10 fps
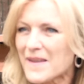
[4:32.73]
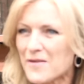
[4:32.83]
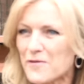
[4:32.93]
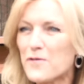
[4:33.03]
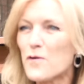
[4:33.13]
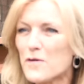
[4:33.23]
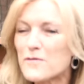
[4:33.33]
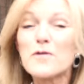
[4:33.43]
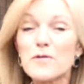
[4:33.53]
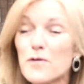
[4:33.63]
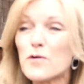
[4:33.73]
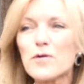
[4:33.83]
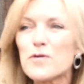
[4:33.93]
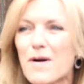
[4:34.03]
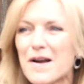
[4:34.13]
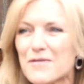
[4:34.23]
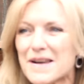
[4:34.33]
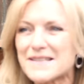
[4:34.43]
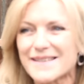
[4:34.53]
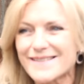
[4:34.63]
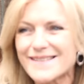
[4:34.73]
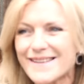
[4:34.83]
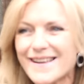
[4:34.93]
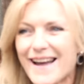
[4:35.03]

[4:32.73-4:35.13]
for, for, for all the right reasons.